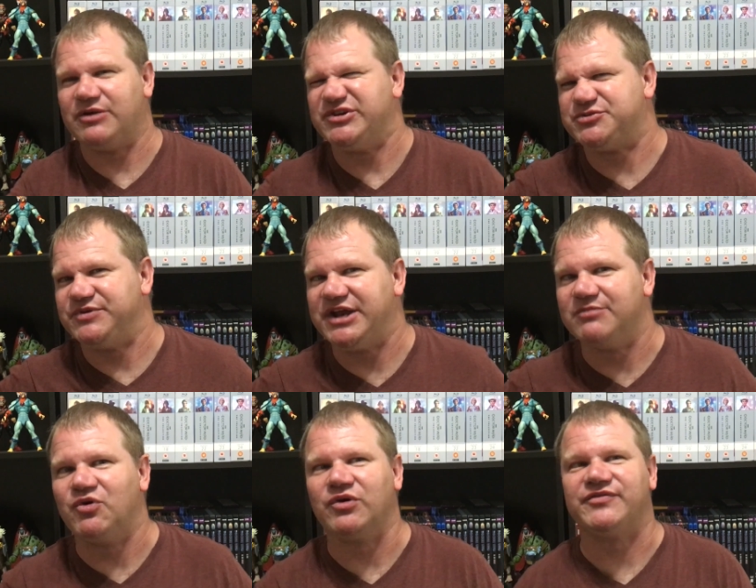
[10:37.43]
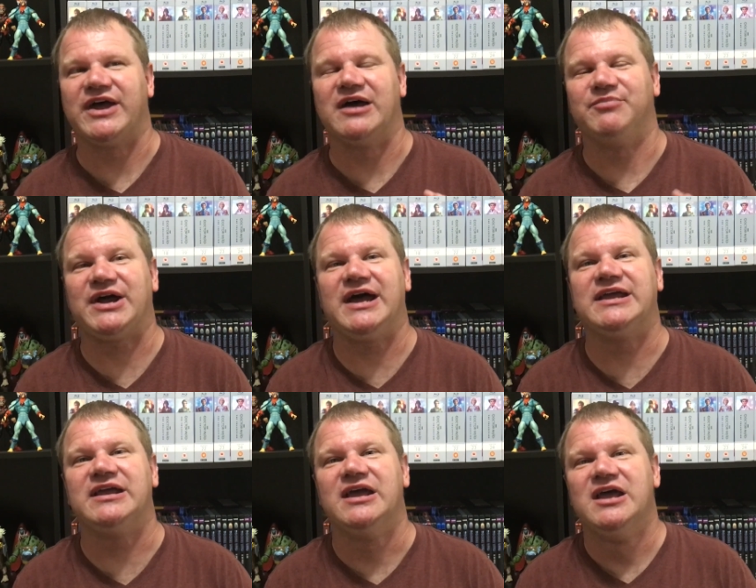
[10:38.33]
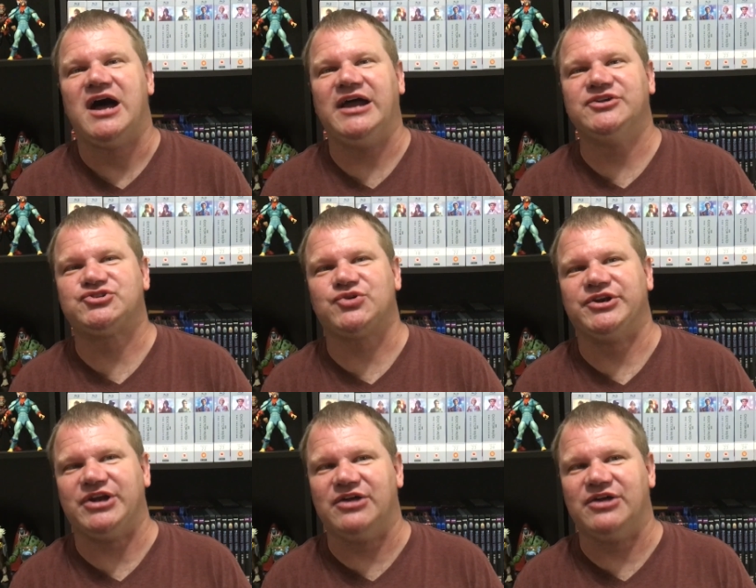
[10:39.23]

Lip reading: I wish we'd had more of that. But I enjoyed it,